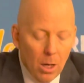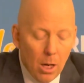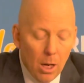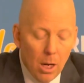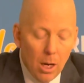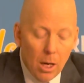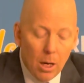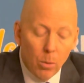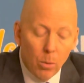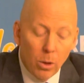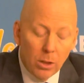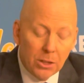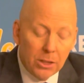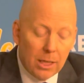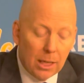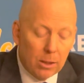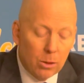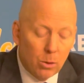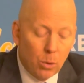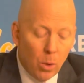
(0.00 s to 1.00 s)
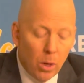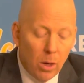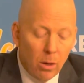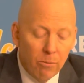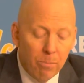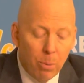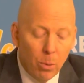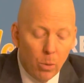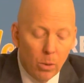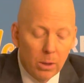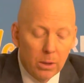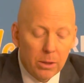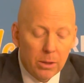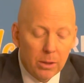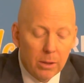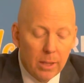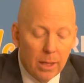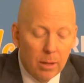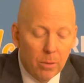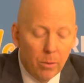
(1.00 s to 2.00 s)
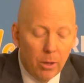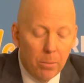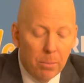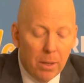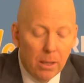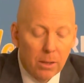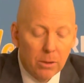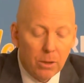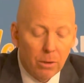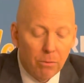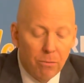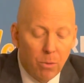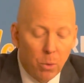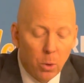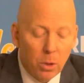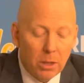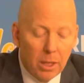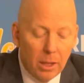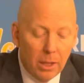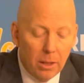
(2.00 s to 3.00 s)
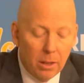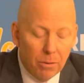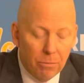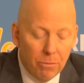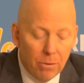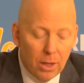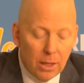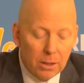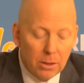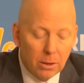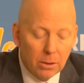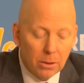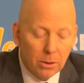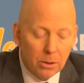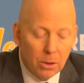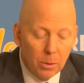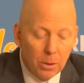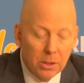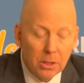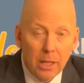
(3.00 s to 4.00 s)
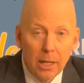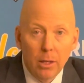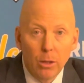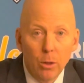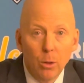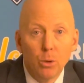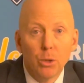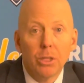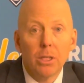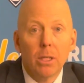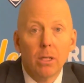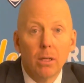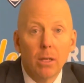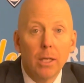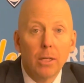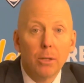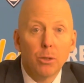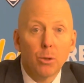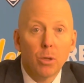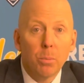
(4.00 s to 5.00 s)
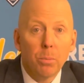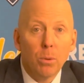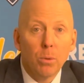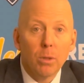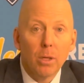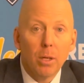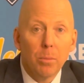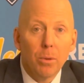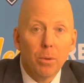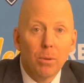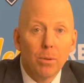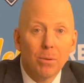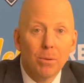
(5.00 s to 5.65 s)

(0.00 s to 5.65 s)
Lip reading: He's got 12 points, 10 rebounds, and 14 deflections. So he's got a UCLA triple-double.